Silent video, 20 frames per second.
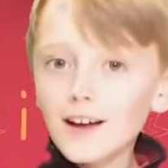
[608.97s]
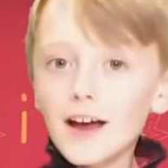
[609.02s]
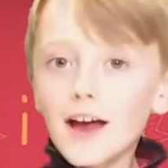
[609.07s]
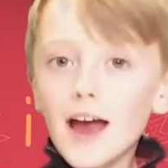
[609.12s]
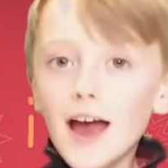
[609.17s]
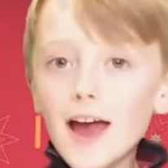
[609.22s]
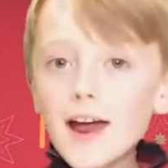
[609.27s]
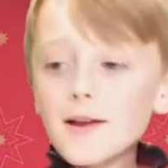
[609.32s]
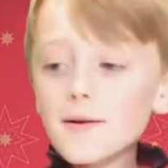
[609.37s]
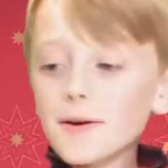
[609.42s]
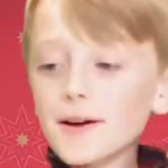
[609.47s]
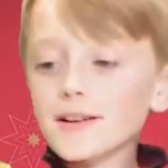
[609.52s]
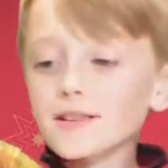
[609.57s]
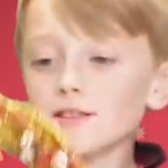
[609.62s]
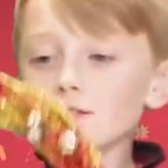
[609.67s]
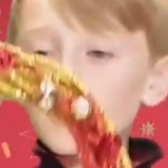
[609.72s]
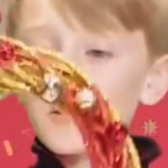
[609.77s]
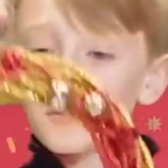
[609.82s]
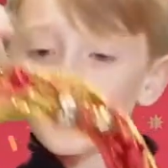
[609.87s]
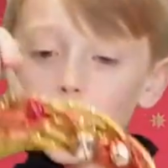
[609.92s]
Anyway,
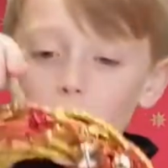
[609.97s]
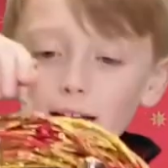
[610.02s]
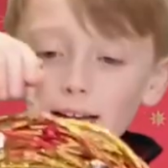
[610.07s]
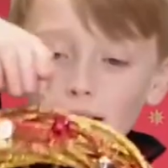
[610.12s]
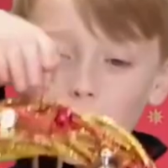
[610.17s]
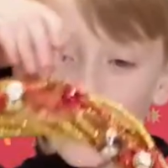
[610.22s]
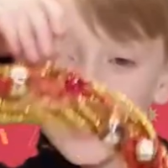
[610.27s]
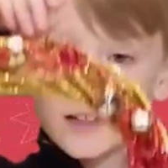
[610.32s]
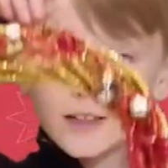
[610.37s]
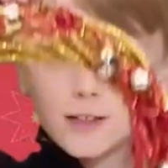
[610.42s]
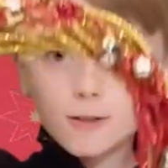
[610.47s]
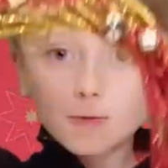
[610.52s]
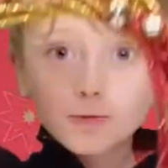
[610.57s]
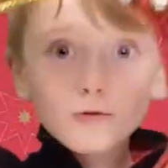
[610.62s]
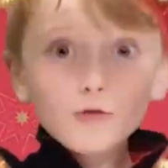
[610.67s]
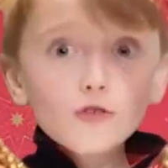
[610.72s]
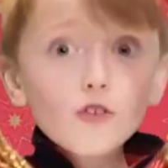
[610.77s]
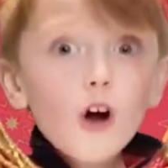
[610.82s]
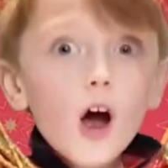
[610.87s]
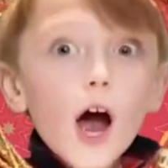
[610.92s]
so like and
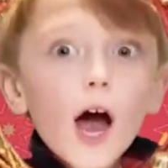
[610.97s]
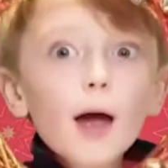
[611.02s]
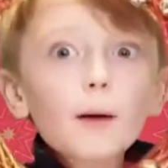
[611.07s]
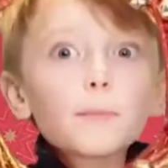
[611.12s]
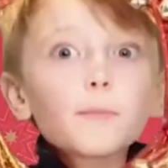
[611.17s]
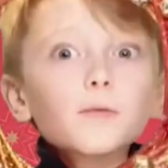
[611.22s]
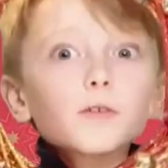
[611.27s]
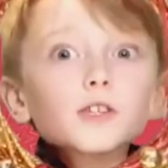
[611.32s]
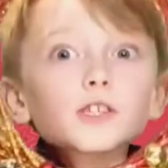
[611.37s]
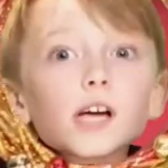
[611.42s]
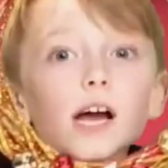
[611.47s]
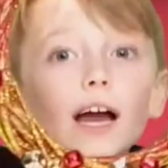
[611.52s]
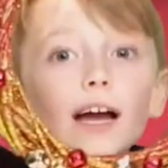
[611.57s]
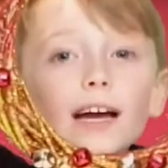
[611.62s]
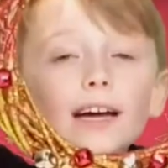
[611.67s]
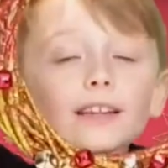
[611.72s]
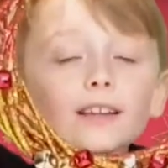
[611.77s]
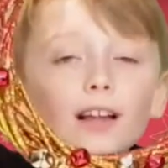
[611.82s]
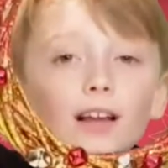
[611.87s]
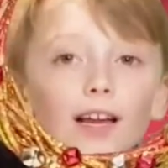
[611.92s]
subscribe. Check
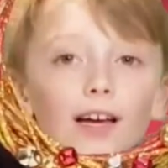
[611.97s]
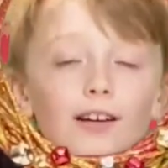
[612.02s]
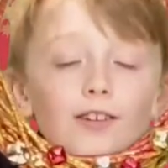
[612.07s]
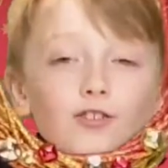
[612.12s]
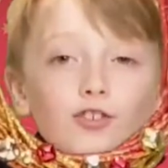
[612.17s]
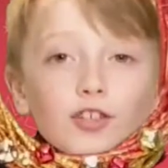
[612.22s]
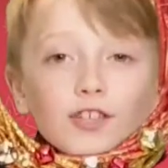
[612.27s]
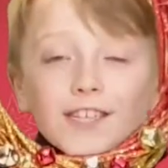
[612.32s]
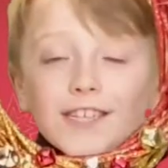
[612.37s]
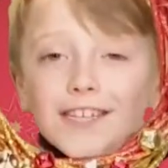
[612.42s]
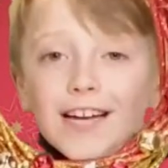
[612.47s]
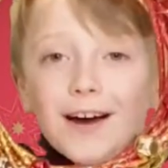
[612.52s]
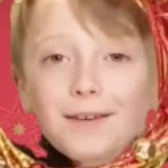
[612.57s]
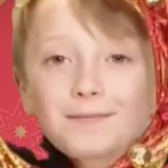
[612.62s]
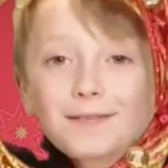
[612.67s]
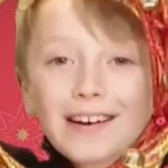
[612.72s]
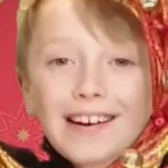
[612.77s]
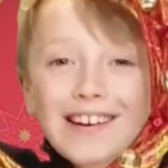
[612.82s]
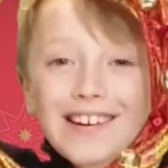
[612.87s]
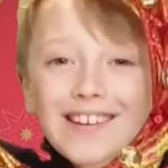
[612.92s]
in the link description down
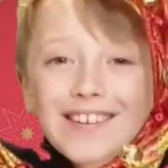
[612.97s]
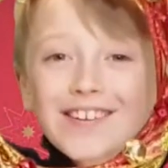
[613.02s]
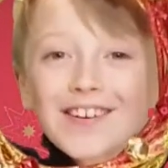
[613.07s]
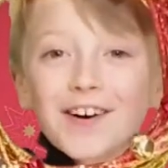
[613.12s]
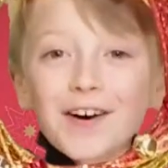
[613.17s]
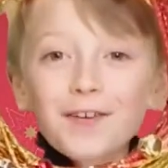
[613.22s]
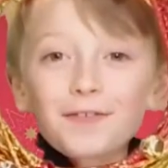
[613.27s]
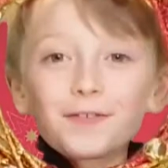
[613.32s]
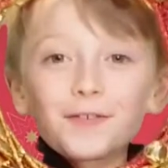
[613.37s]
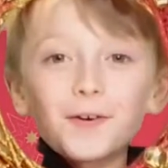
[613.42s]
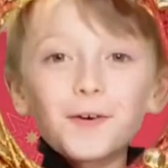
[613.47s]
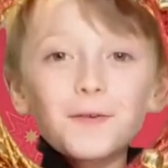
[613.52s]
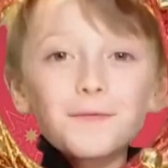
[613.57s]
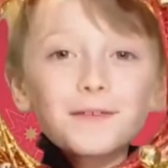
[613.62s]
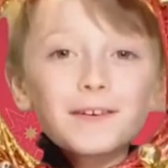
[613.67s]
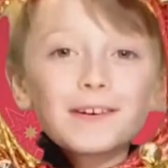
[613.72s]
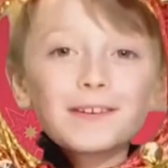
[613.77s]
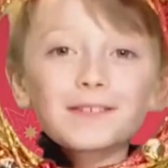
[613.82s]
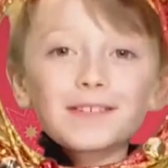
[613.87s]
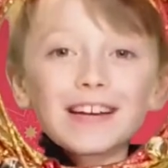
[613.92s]
below for
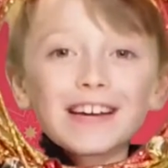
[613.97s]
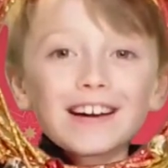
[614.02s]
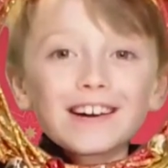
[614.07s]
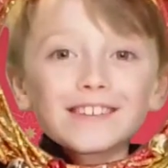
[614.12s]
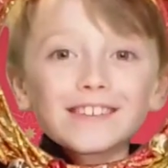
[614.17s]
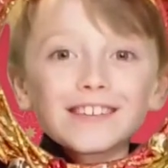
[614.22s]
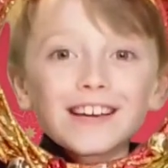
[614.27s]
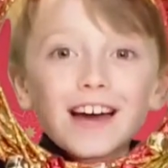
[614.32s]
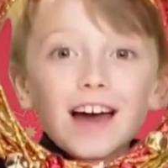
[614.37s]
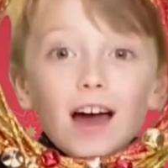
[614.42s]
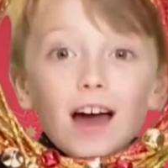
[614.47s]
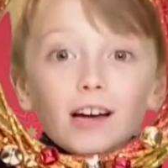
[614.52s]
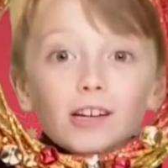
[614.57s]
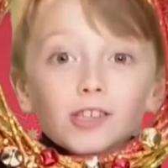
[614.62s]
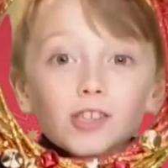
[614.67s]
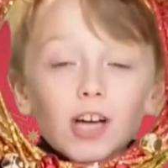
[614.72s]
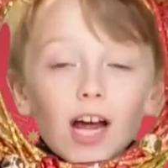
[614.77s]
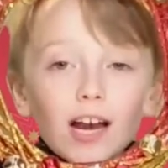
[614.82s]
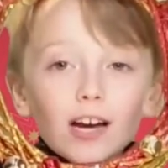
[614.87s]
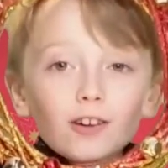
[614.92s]
more videos.
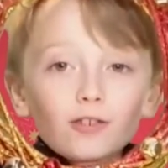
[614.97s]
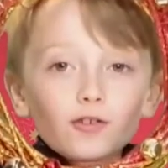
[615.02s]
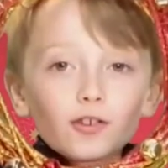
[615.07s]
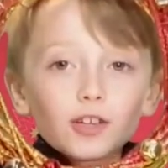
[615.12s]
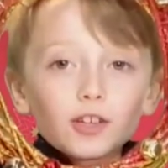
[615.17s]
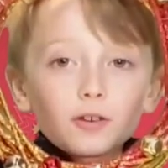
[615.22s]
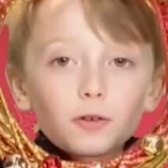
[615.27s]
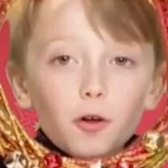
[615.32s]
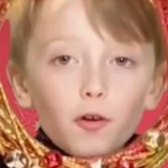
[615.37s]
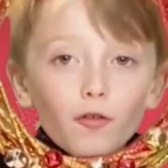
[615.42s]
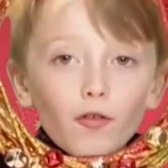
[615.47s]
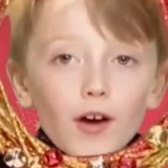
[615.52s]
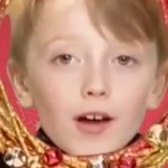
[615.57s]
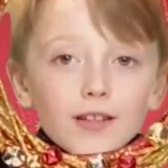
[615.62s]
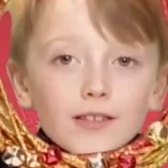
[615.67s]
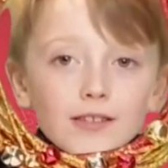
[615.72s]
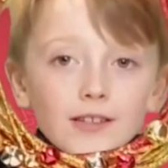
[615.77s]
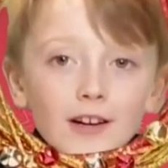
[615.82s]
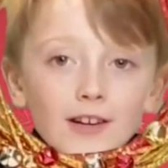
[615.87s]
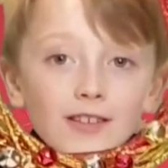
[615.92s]
Share this video with friends
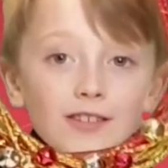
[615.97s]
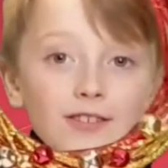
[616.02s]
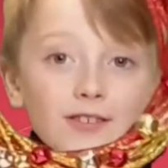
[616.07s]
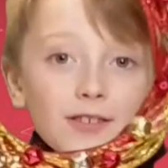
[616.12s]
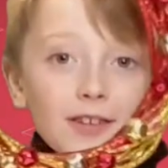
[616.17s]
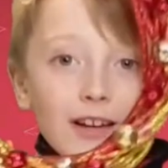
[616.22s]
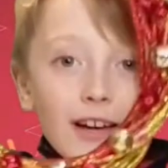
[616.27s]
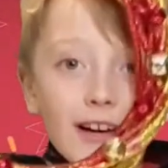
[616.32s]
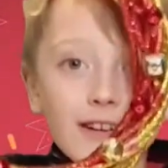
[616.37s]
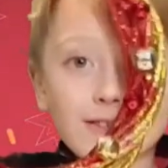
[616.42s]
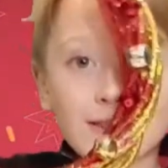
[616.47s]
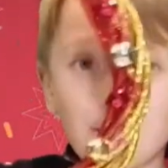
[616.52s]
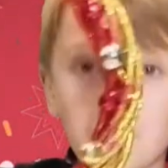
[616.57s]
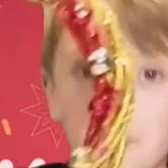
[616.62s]
and I'll see you in the next one.